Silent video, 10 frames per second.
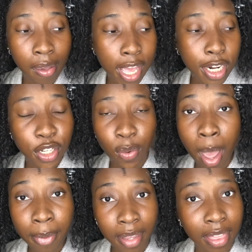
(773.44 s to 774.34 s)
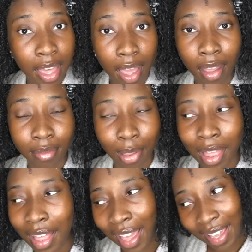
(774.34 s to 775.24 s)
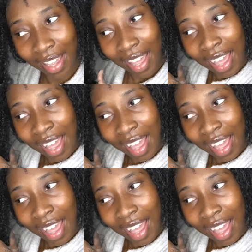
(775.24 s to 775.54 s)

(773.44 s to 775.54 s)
it just don't happen like that. Like,